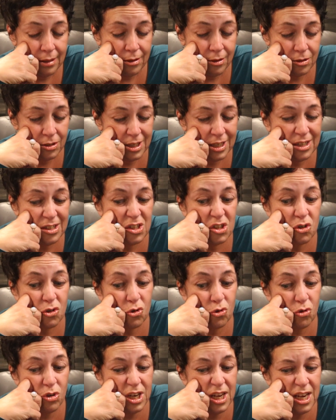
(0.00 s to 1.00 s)
There's
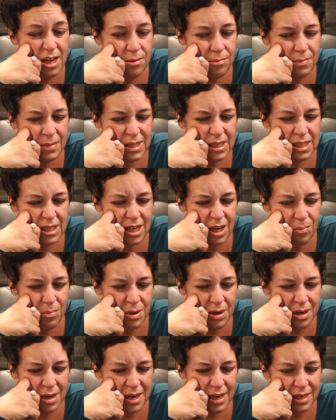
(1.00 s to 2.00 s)
extreme
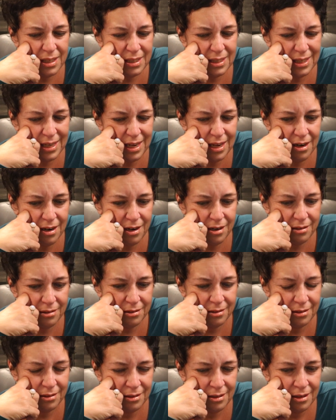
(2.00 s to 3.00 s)
stubbornness here.
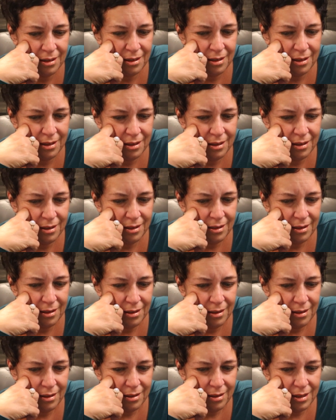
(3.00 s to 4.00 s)

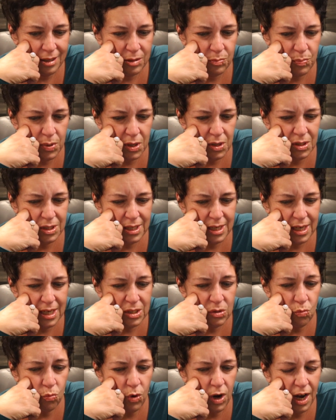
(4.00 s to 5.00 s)
This person
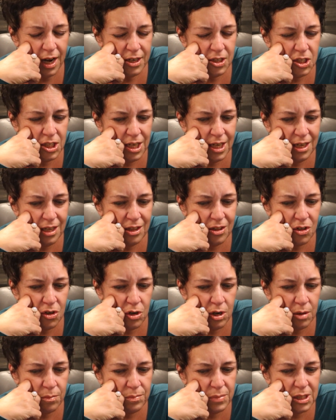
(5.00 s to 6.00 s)
is watching,
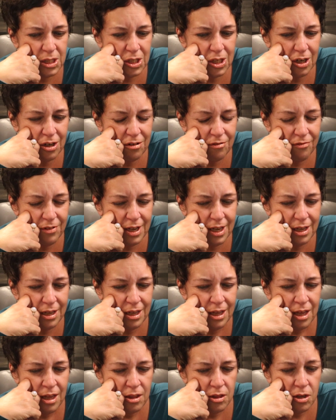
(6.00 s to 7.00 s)
they're
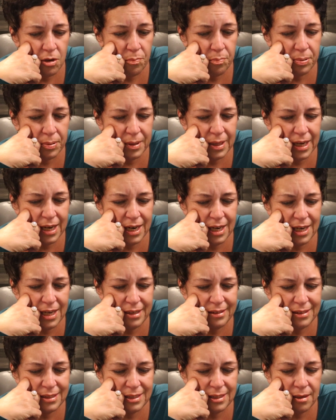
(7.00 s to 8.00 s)
observing, they're
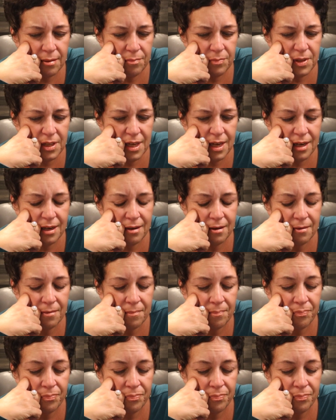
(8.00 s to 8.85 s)
planning something.